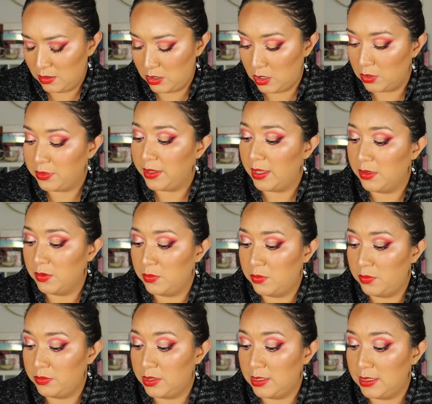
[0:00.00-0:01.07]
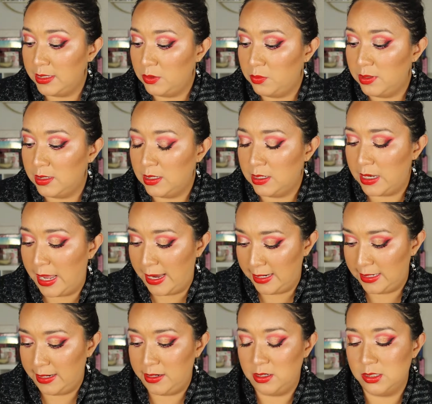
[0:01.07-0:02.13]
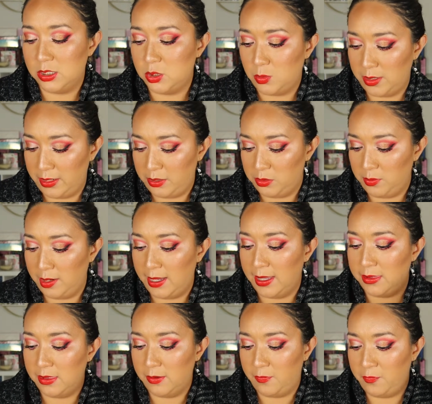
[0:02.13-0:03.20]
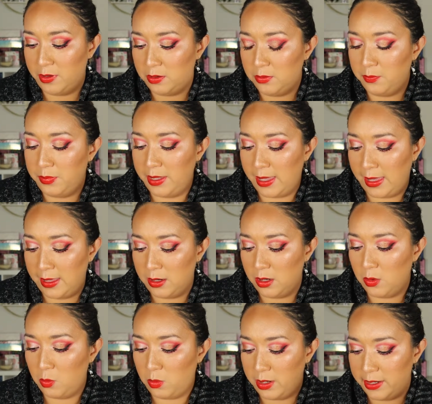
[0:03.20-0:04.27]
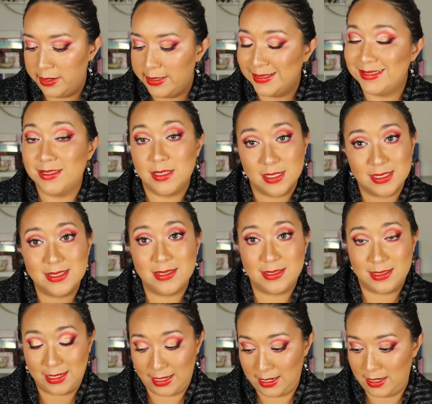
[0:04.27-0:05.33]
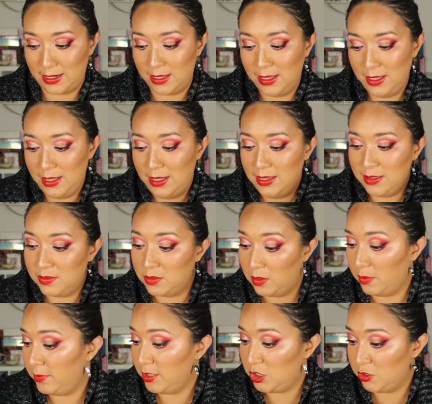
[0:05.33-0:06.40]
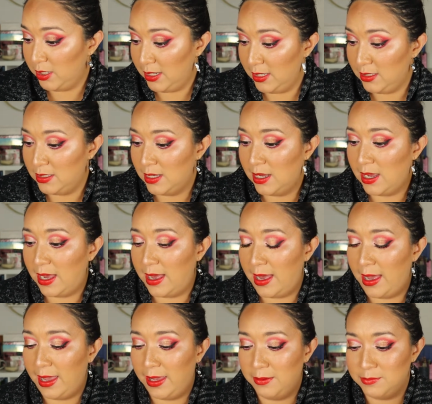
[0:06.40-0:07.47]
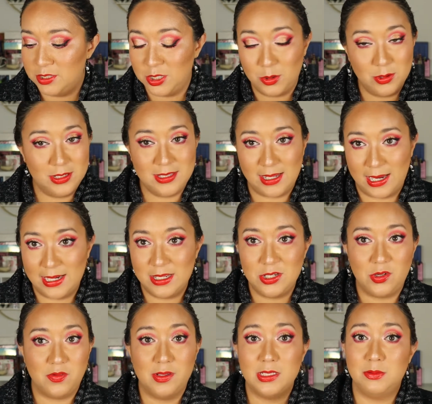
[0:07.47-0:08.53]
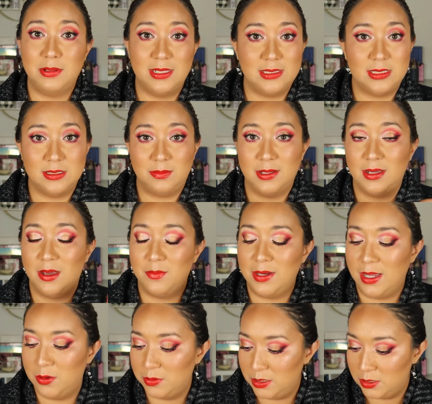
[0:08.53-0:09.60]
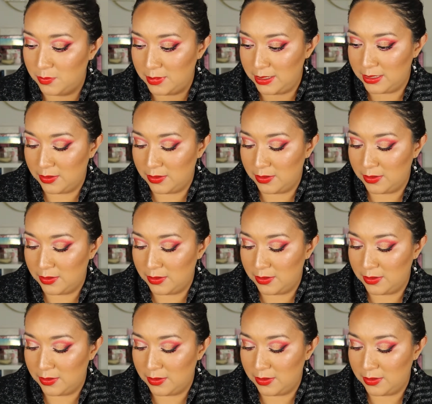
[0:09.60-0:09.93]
No, the other, the liquid eyeliner is twenty-three dollars and the felt pen one is sixteen dollars. So I'm intrigued. I am so excited. Juvia's Place has been coming out with so many